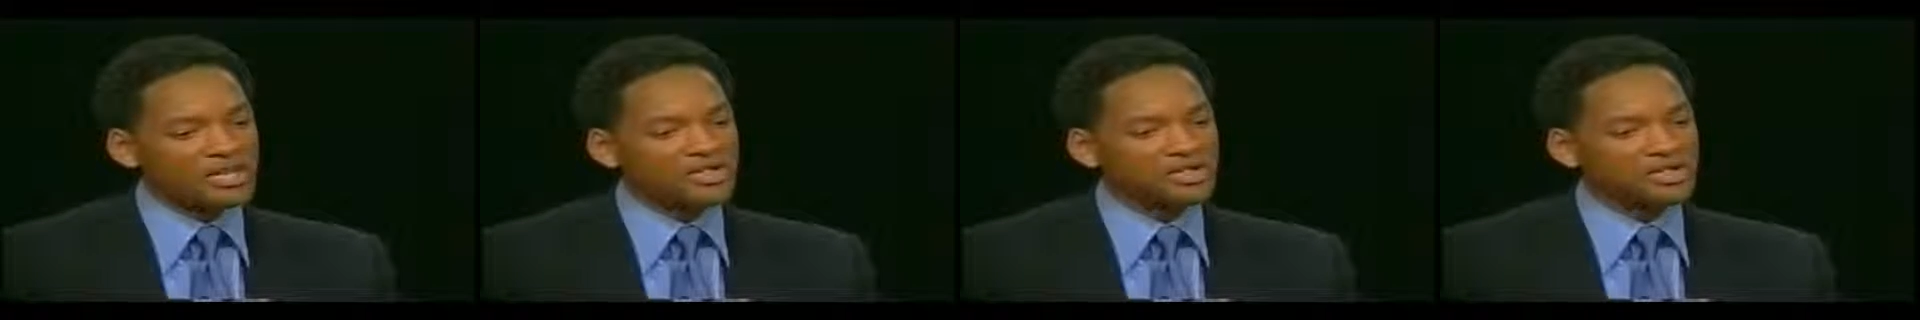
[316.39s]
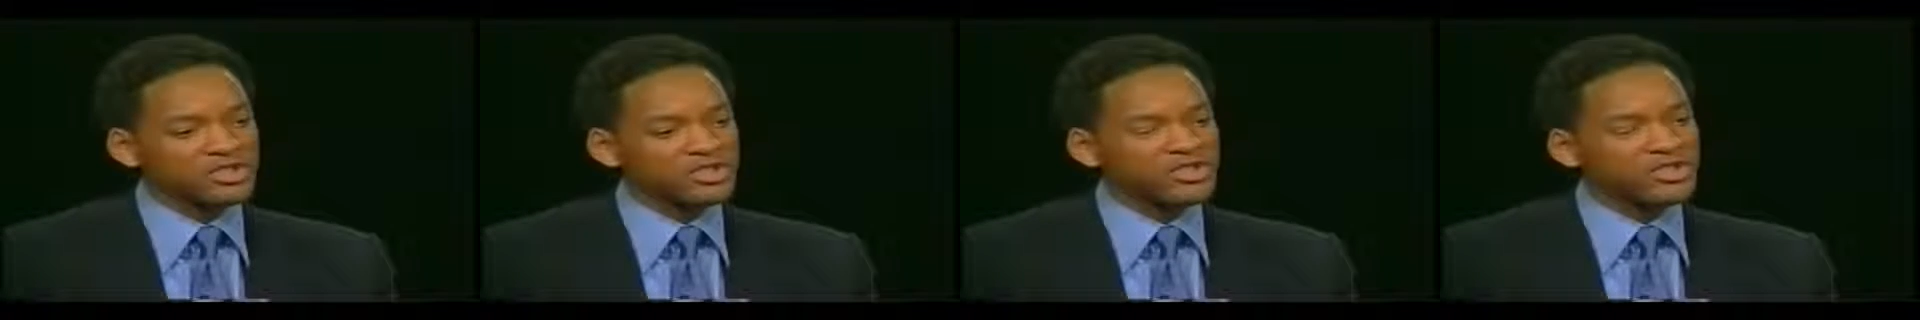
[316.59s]

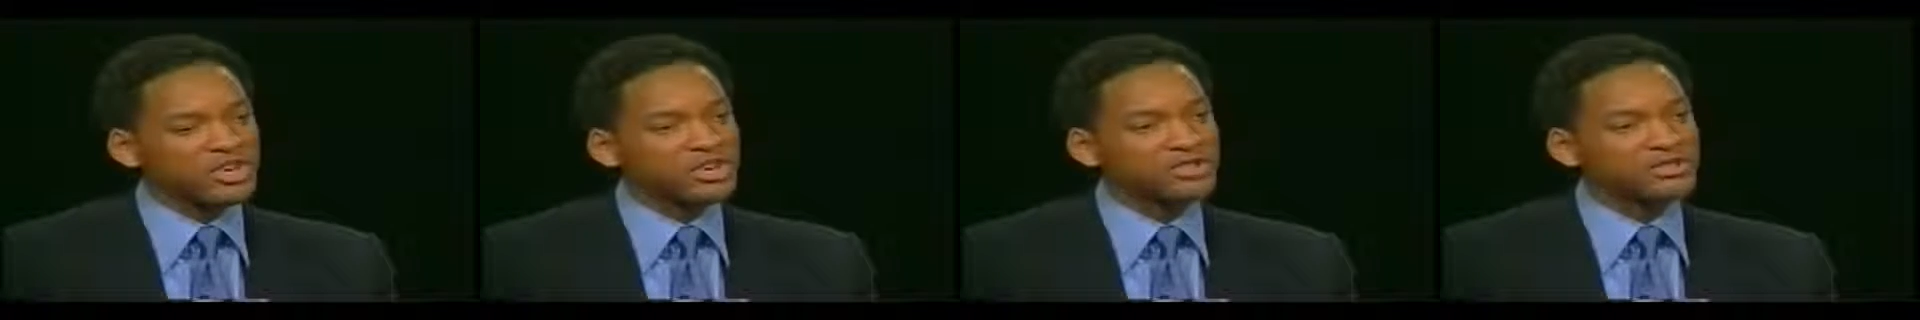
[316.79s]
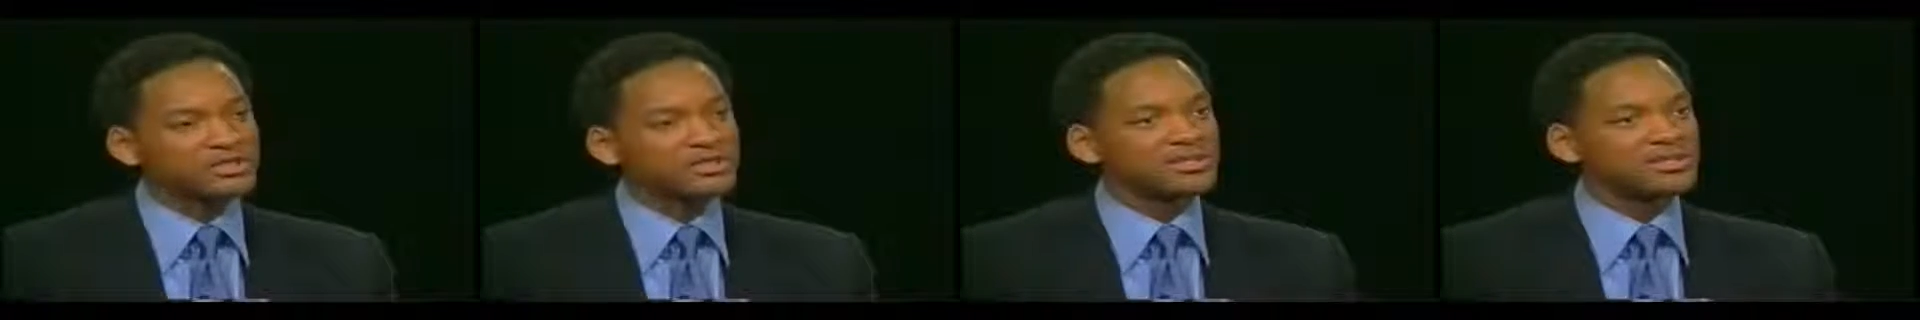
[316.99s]
there's a
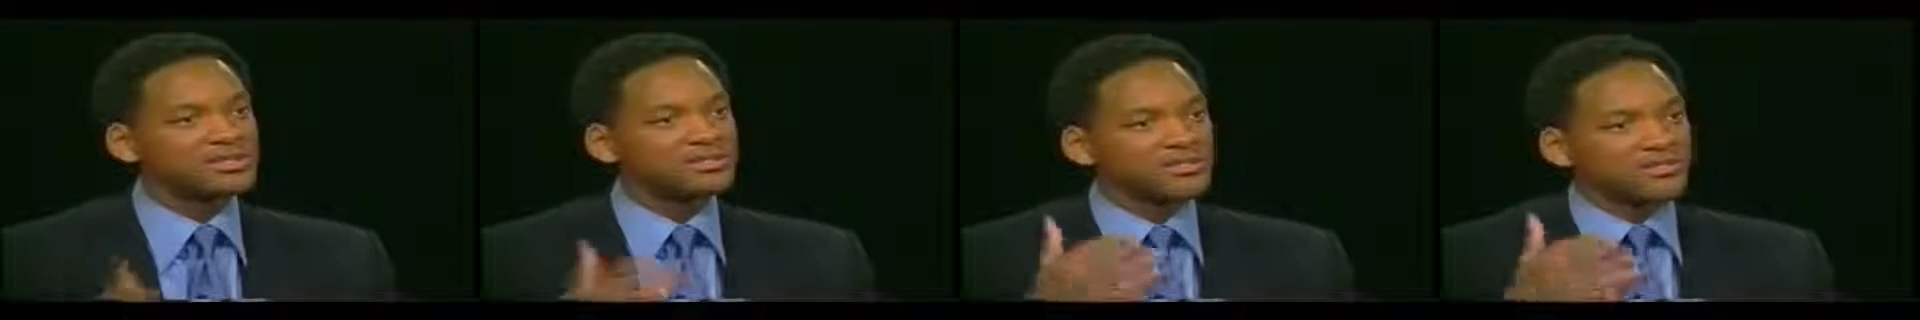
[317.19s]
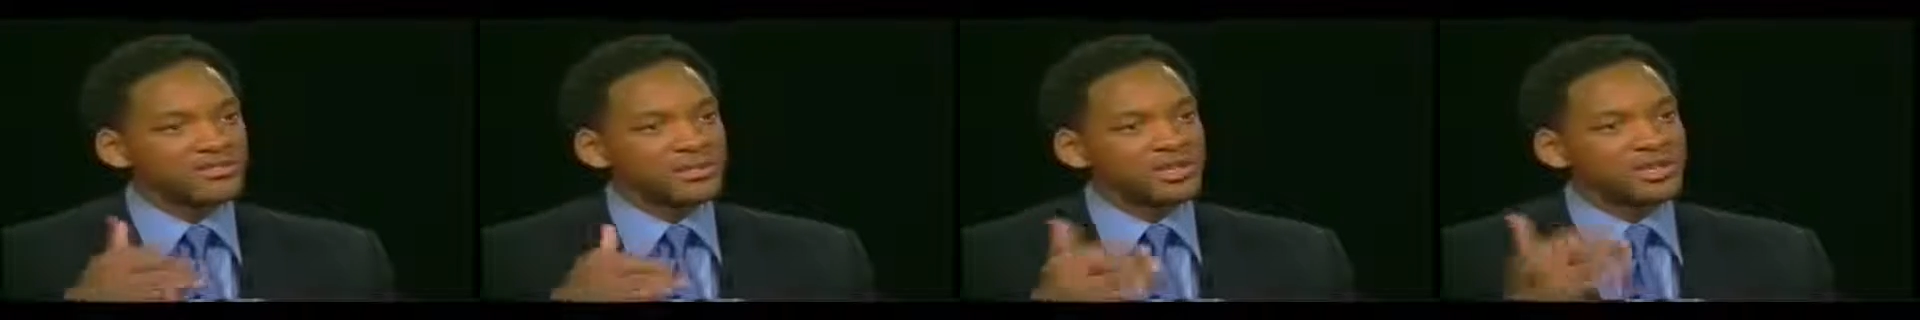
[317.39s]

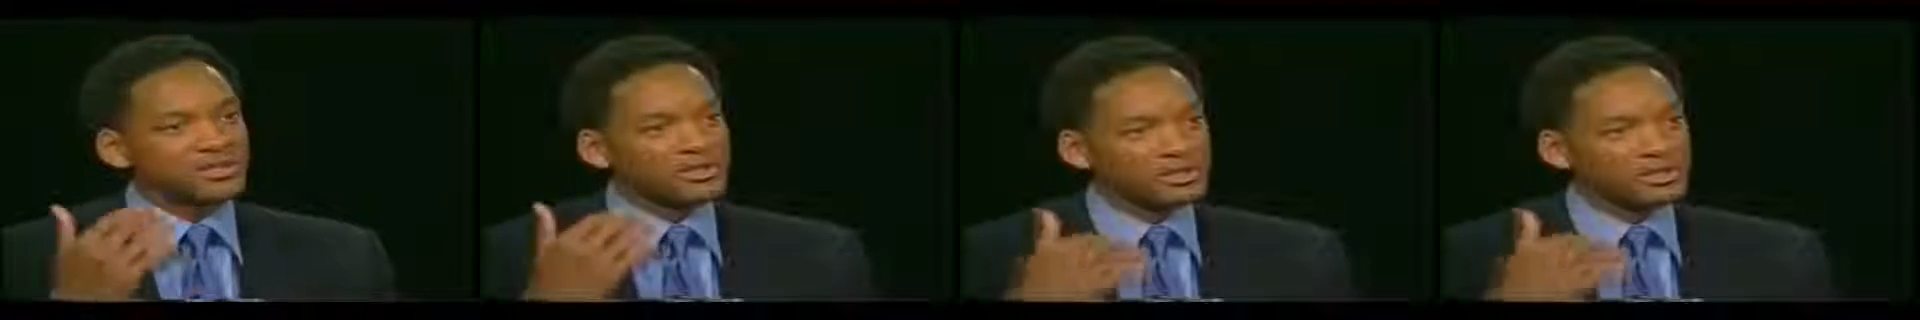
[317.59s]
certain